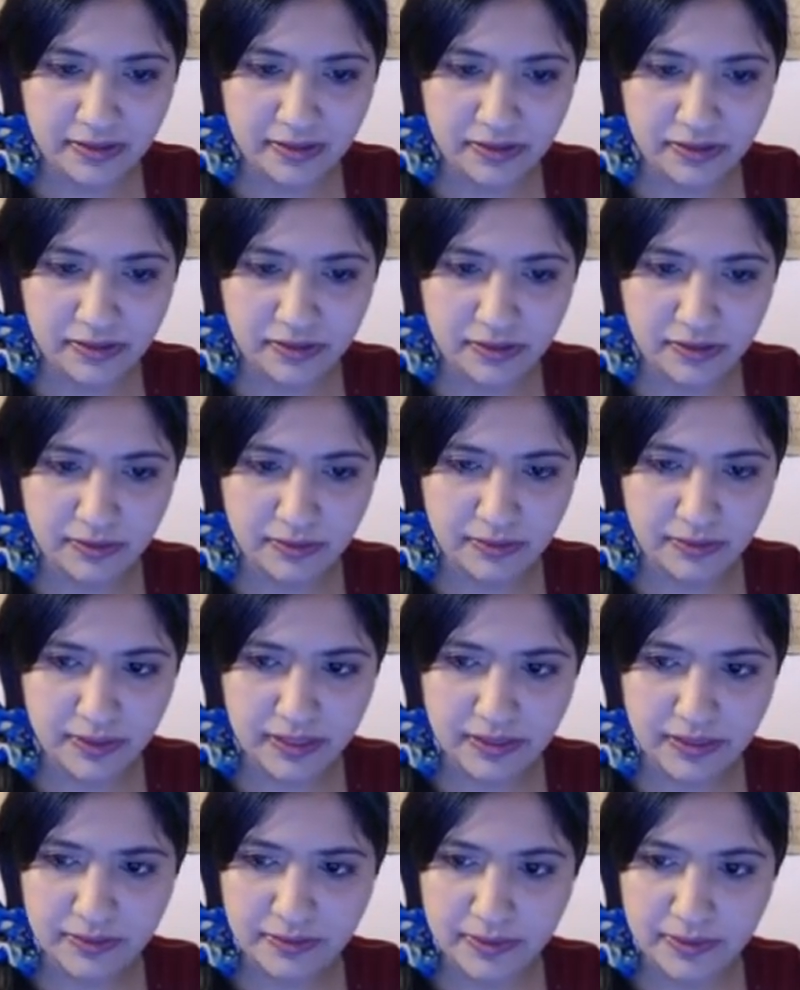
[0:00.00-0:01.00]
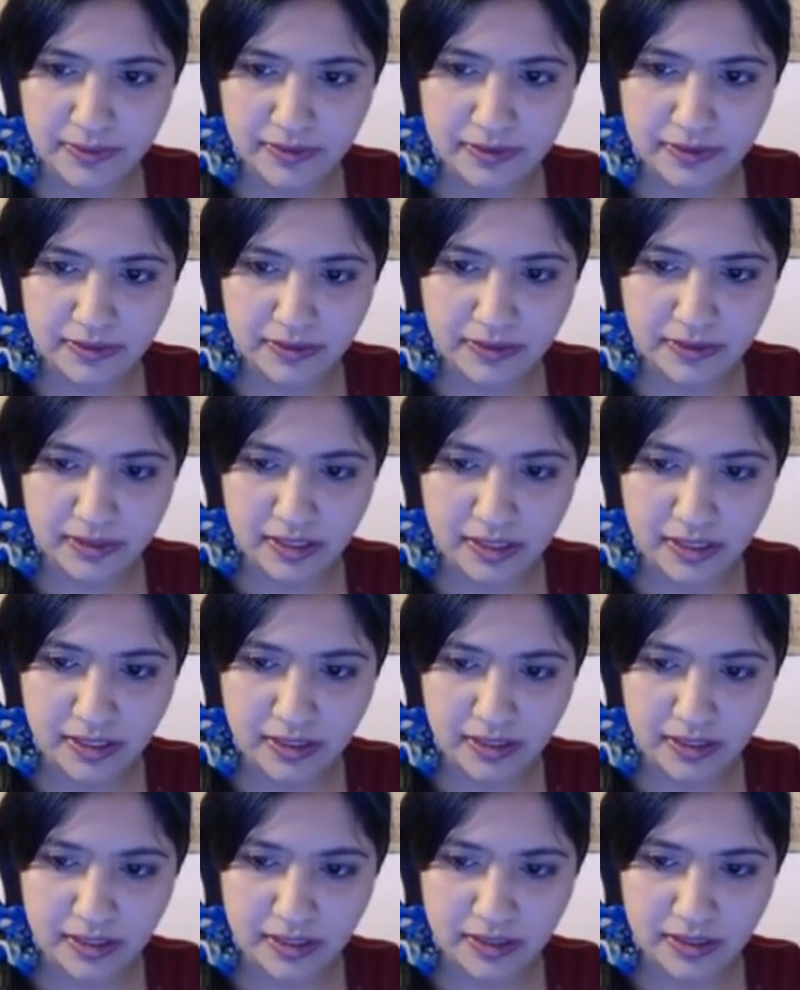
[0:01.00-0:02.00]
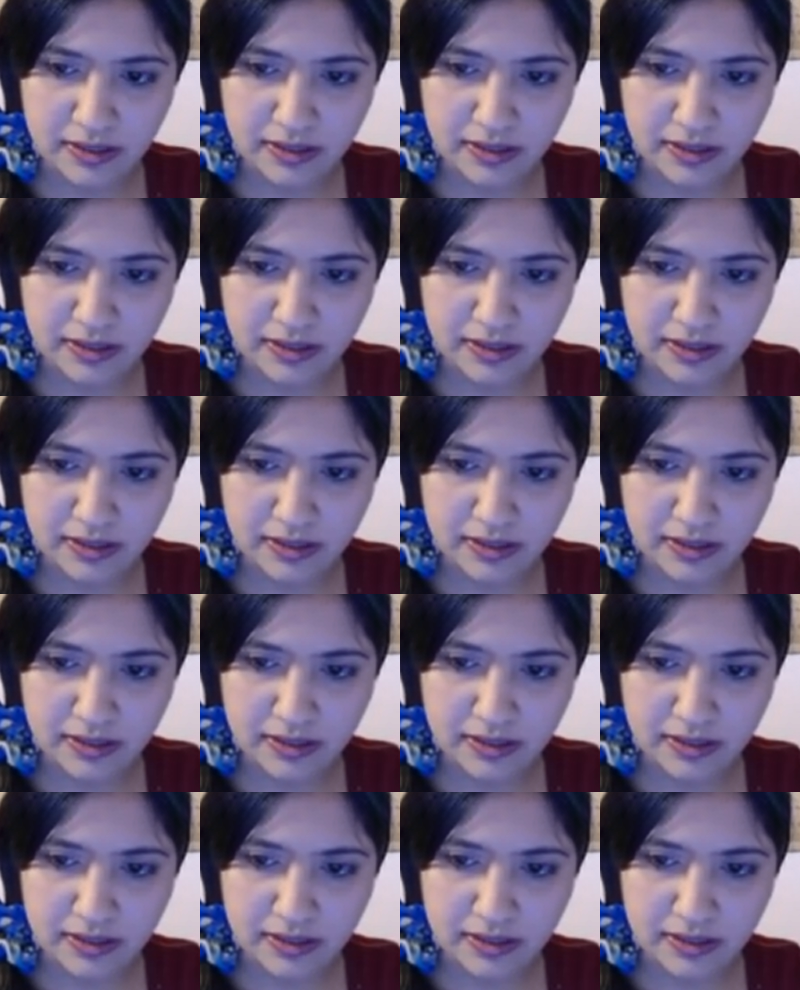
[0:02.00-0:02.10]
So we will see.